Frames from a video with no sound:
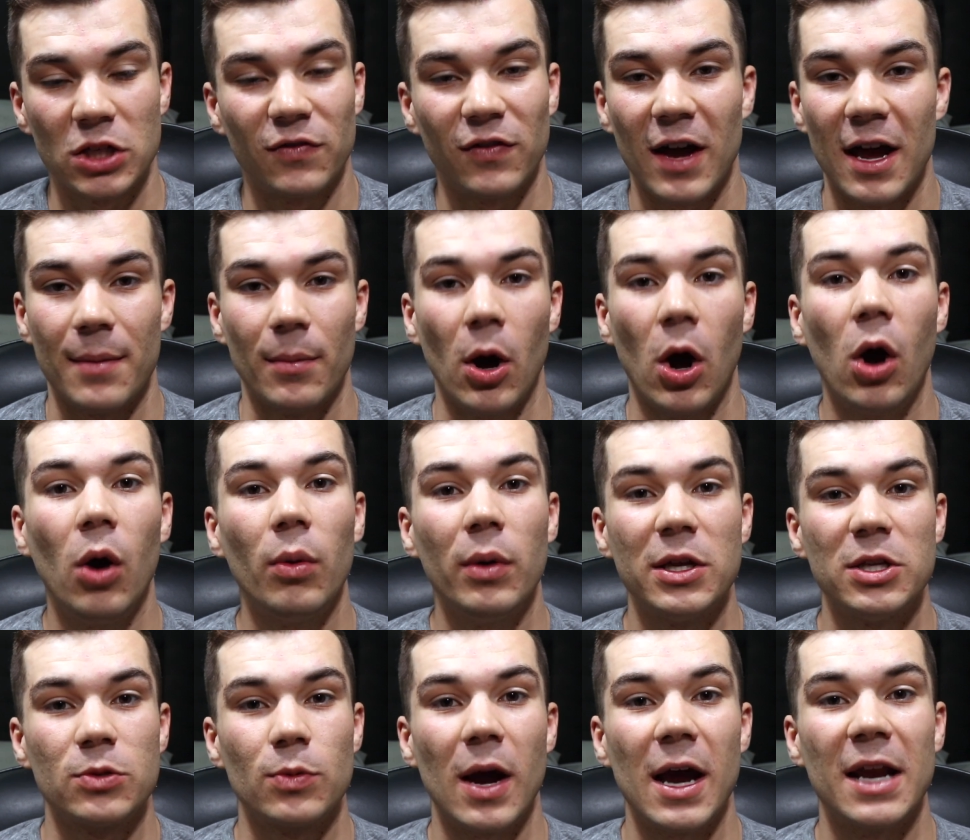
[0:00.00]
If I am
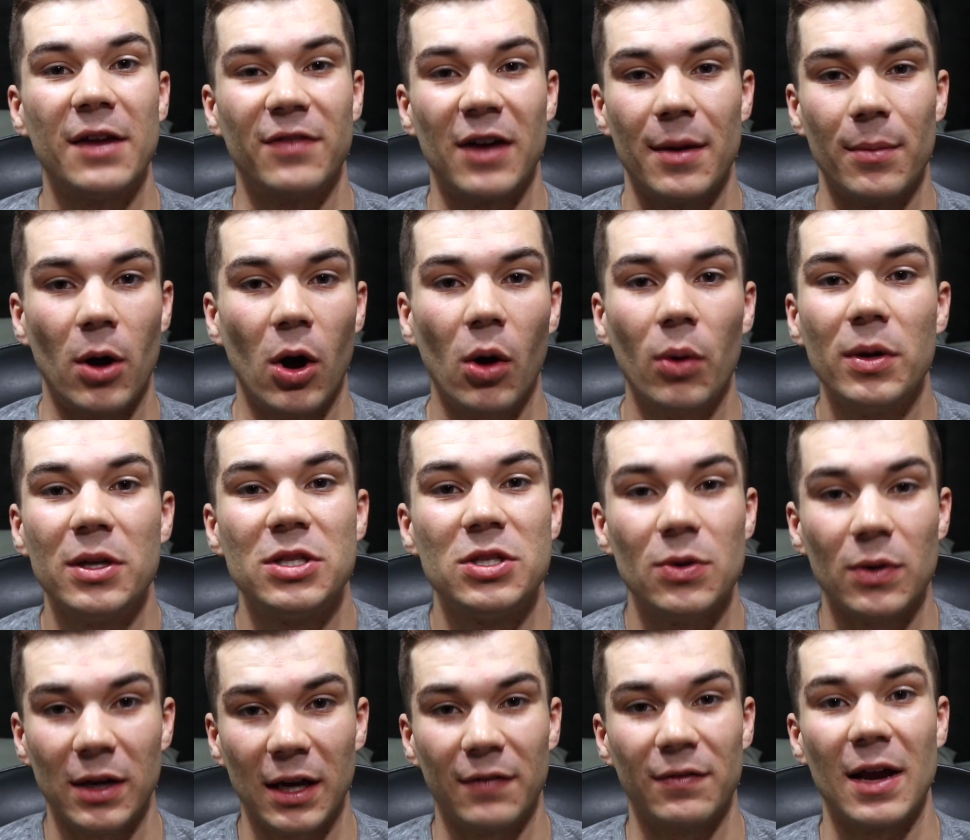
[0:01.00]
always right, if I am always
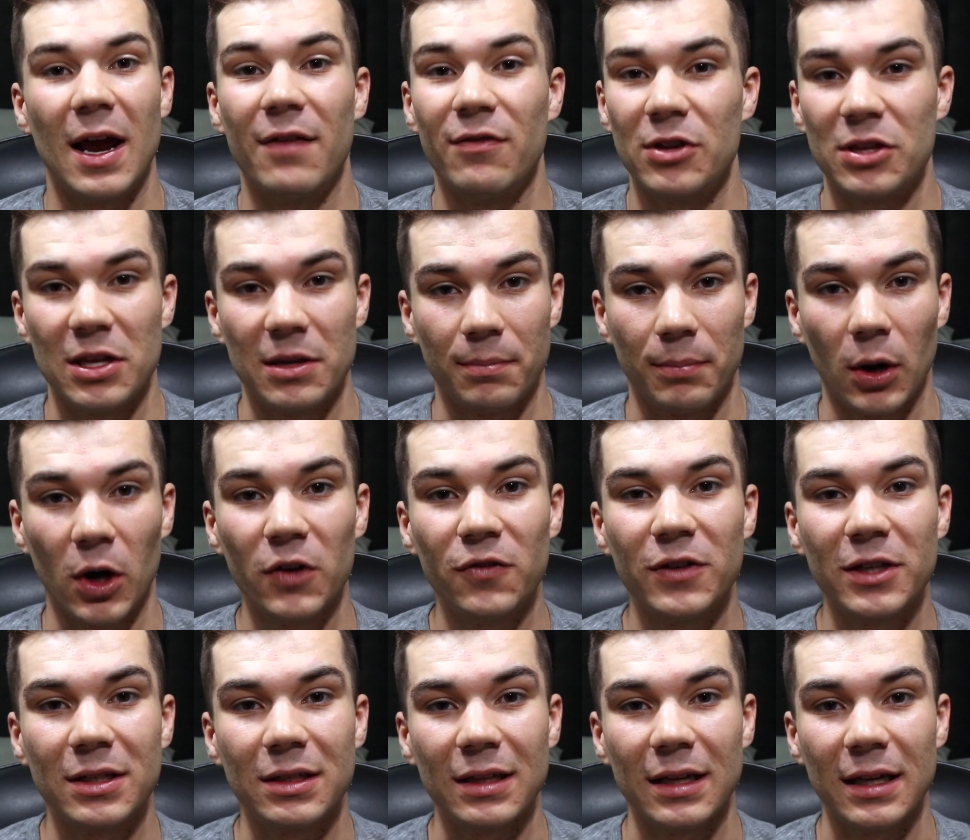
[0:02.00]
doing every, everything
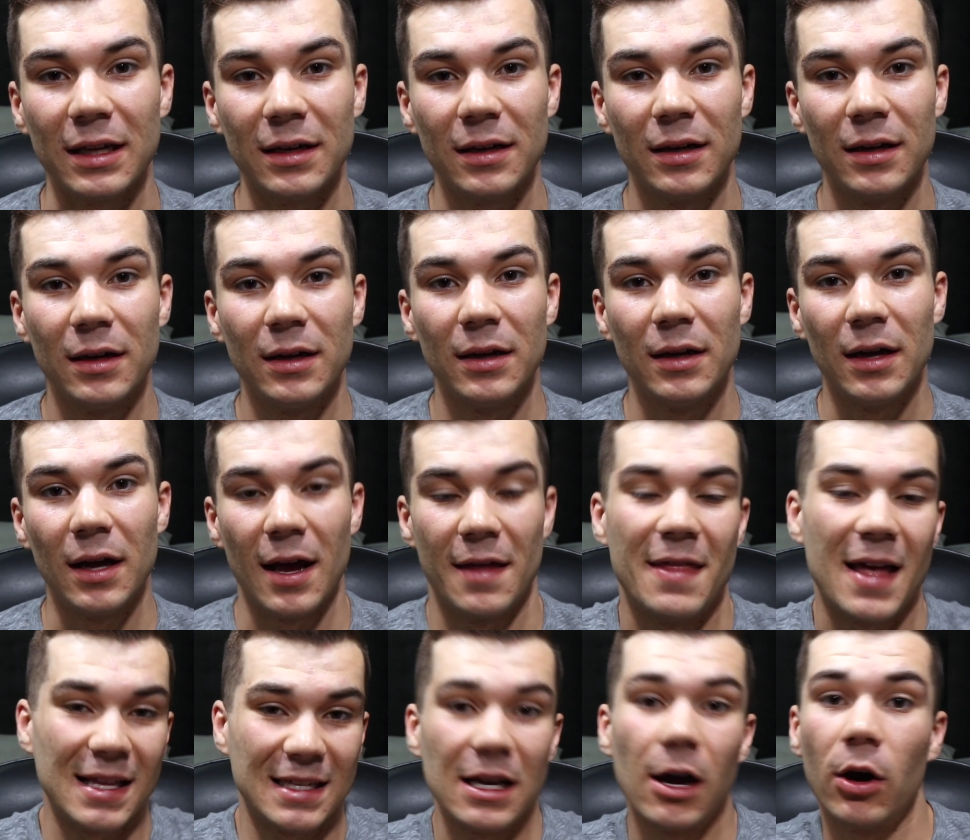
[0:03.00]
perfectly, and
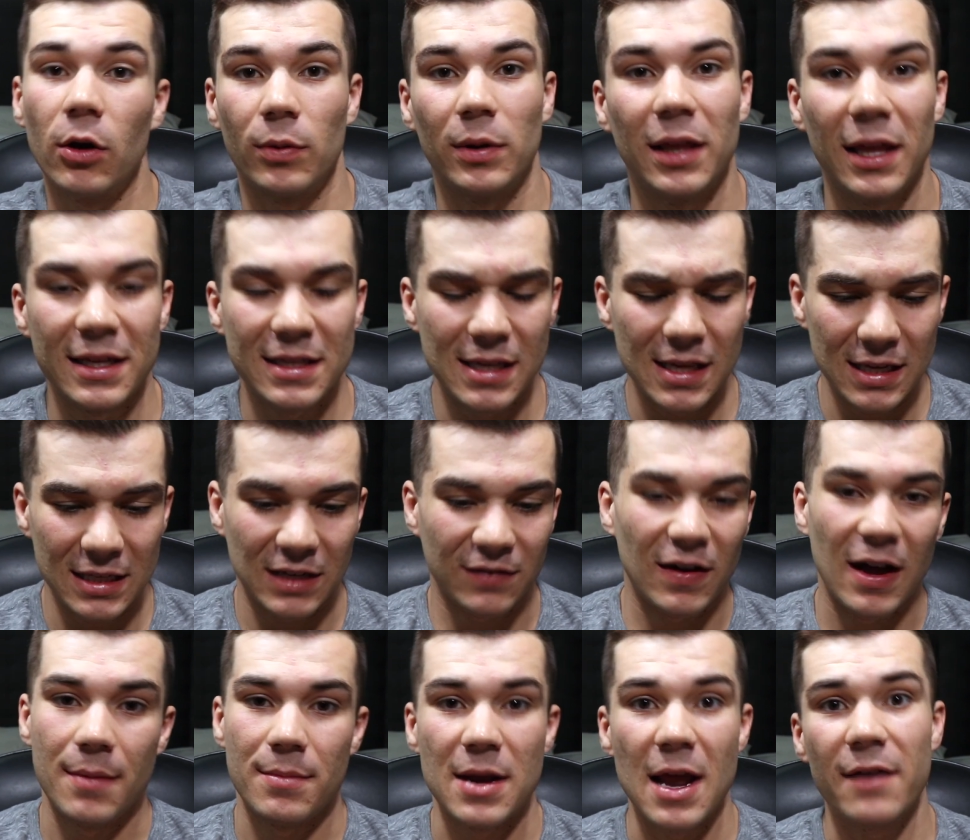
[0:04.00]
that's how it relates to this. If
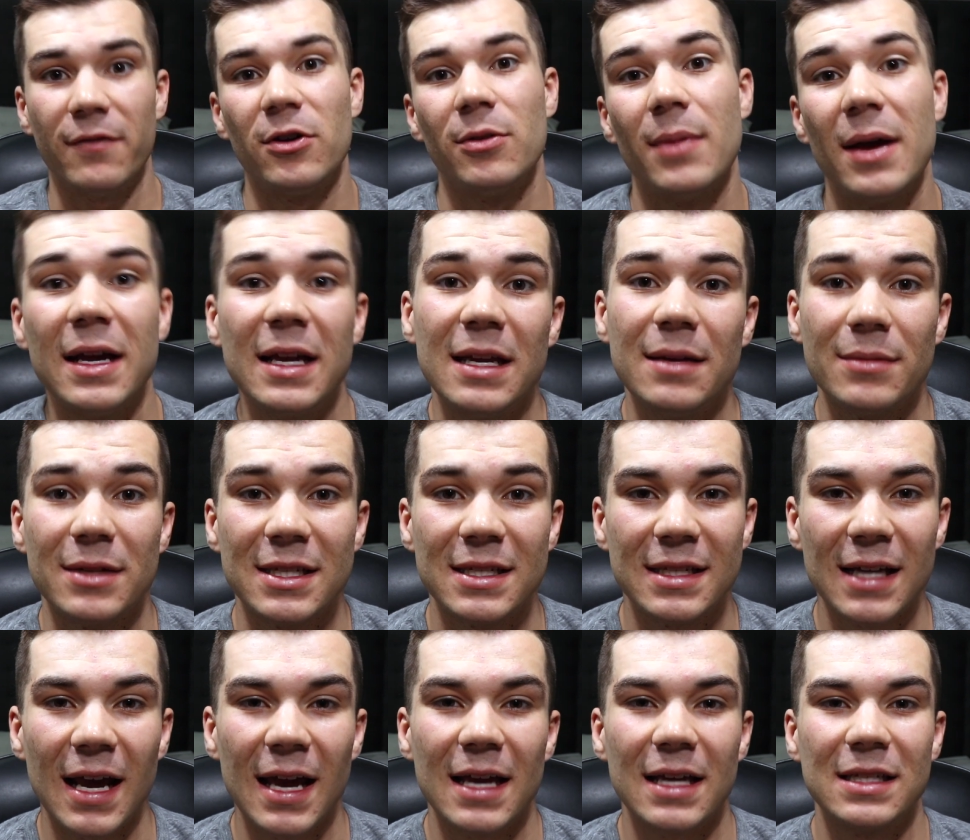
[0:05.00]
I'm never making
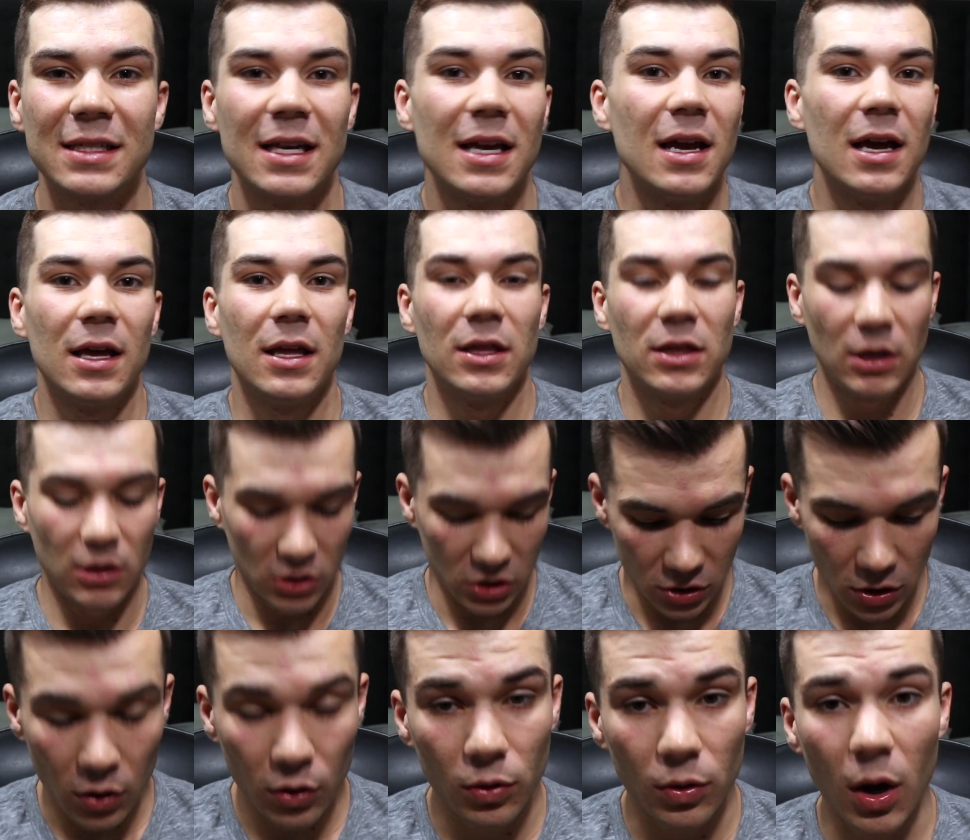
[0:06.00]
mistakes, there's
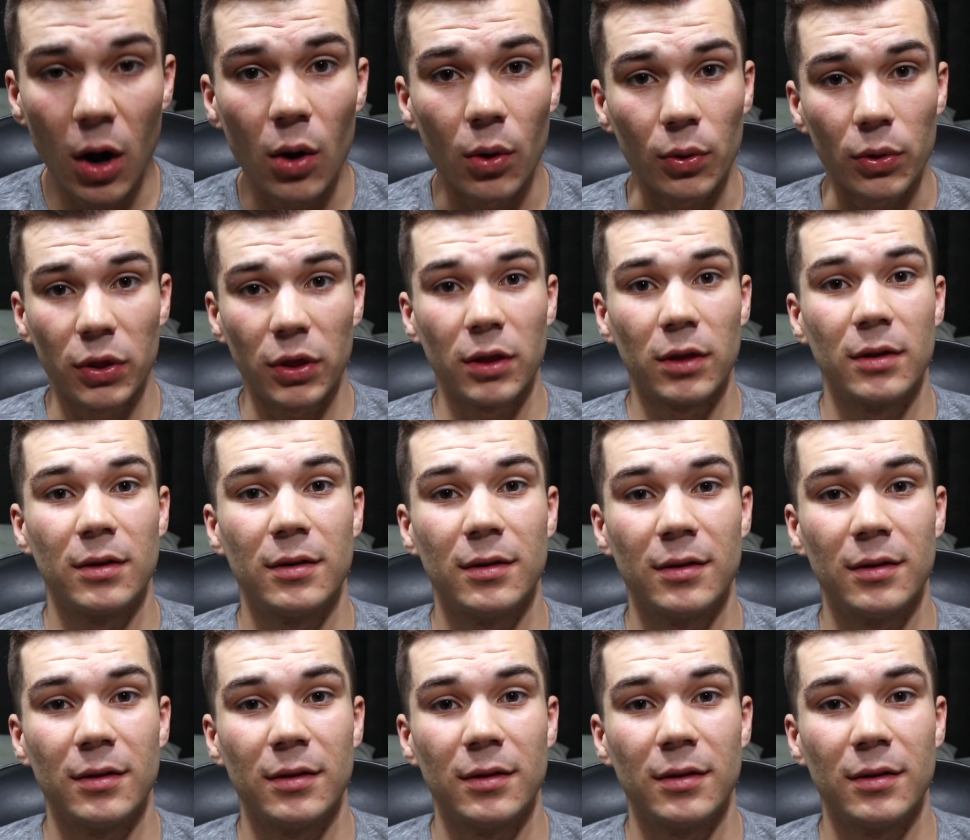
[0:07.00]
no growth.